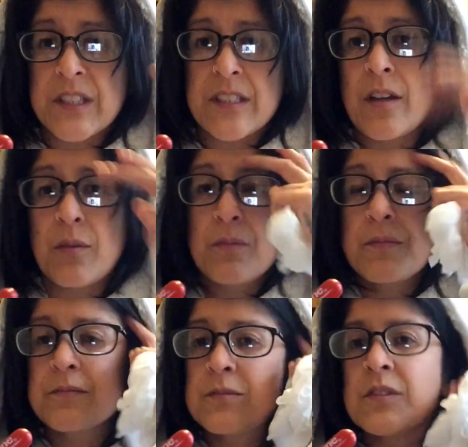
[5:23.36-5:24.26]
video
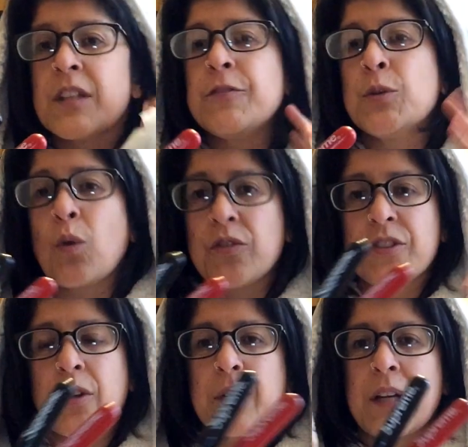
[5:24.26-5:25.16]
if you want
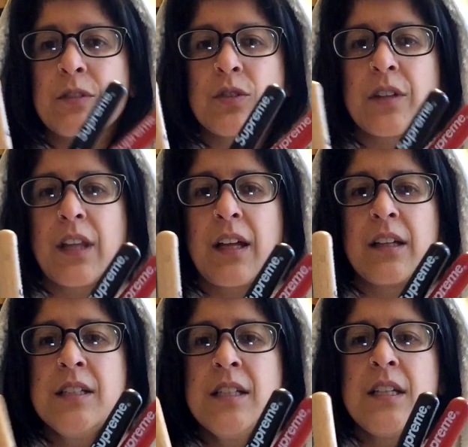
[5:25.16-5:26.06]
to go and have a look at
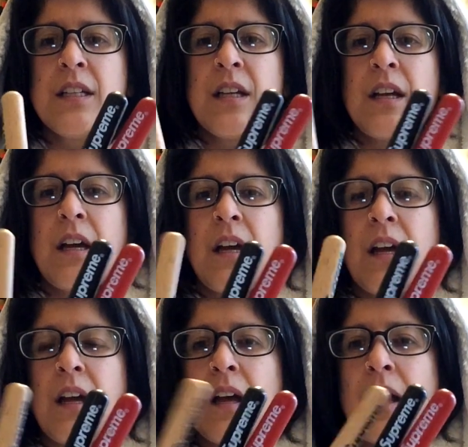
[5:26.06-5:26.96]

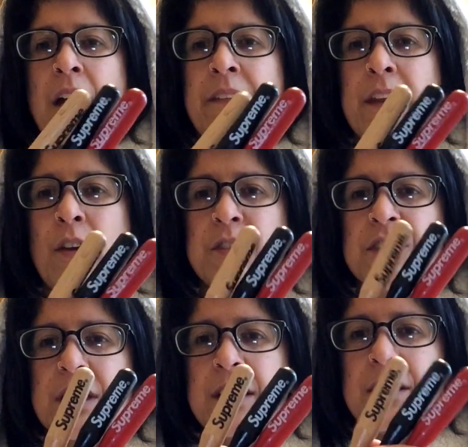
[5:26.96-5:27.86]
that. And then
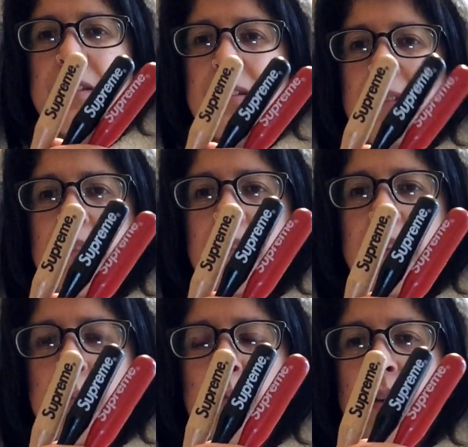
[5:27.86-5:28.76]
obviously
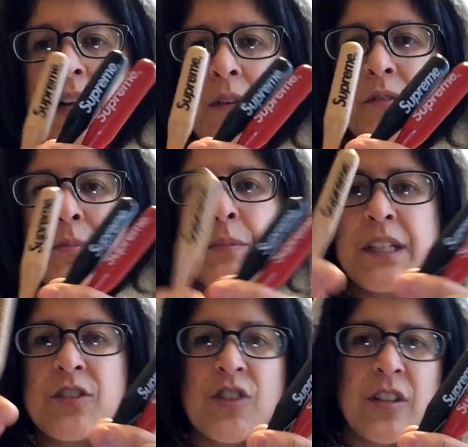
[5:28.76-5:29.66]
they brought out the
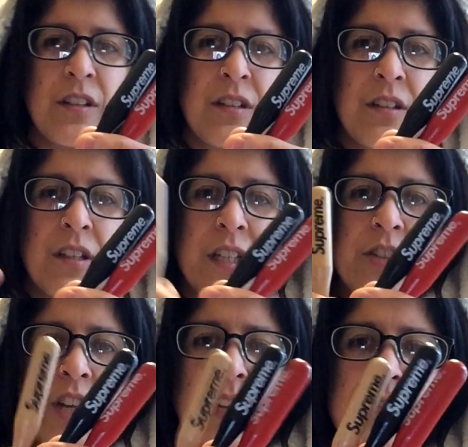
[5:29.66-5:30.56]
miniature
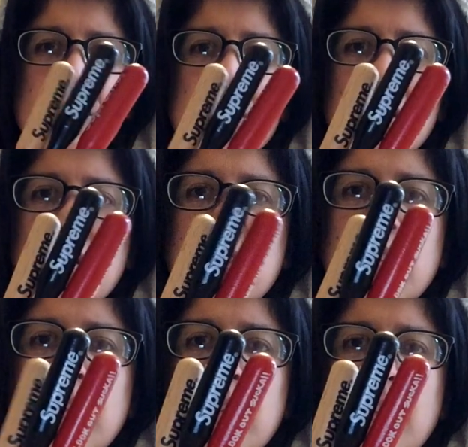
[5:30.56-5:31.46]
keychains.
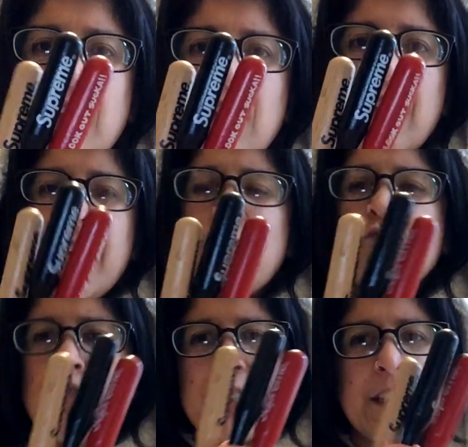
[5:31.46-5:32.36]

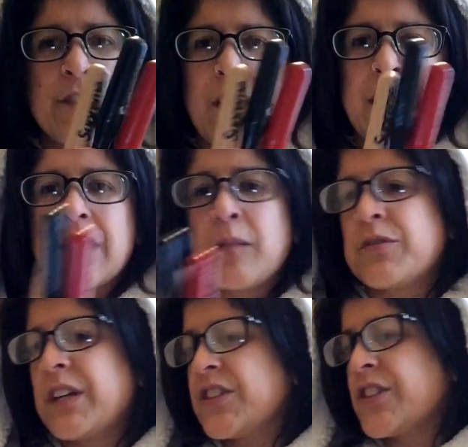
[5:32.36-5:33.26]
Really great
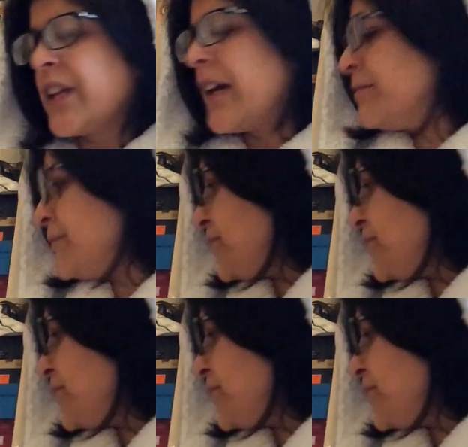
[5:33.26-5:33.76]
collaboration, that.